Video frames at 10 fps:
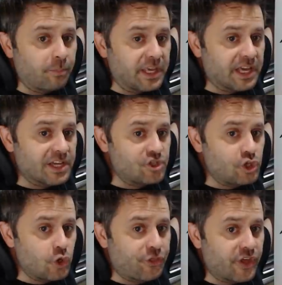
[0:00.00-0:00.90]
because
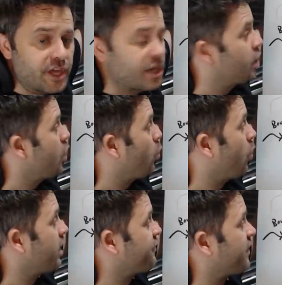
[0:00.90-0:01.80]
you think,
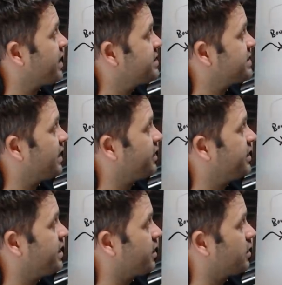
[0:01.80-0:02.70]
what if I sell
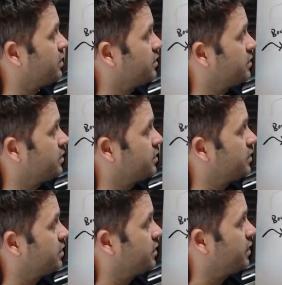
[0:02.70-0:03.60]
here?
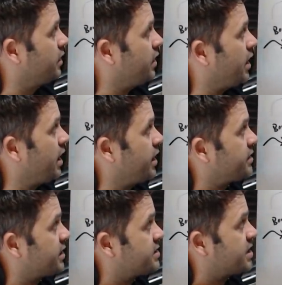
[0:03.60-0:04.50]
And it
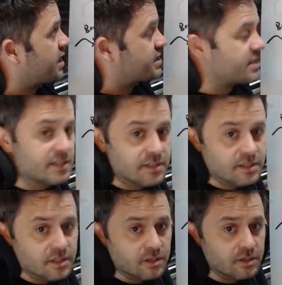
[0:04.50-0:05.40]
does this.
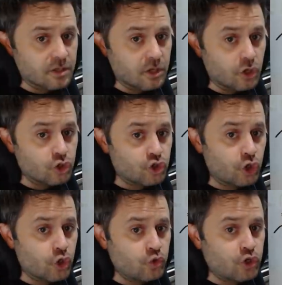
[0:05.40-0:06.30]
So
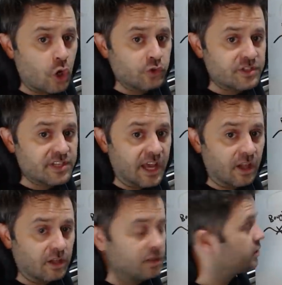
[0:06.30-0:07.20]
you don't
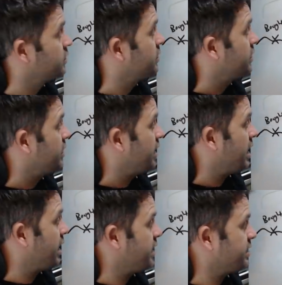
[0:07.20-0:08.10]
sell
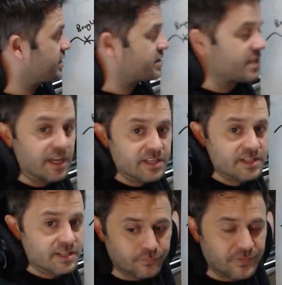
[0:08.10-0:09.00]
and it does
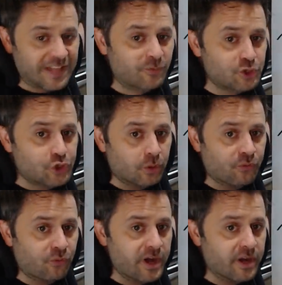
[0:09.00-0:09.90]
this. That's what you're
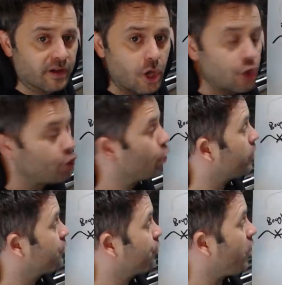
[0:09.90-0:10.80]
afraid of. You're
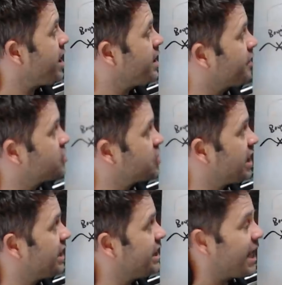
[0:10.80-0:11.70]
afraid of
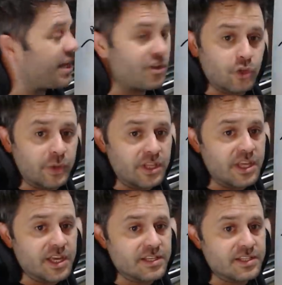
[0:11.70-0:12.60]
selling and it doing
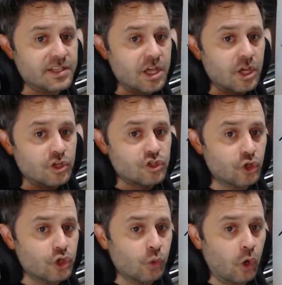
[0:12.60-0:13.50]
this, so
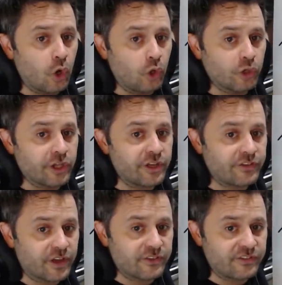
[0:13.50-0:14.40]
you hold and it
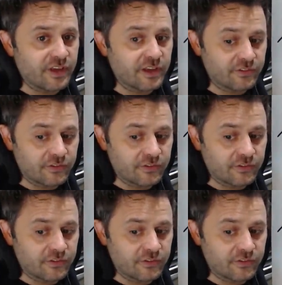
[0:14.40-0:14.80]
does this.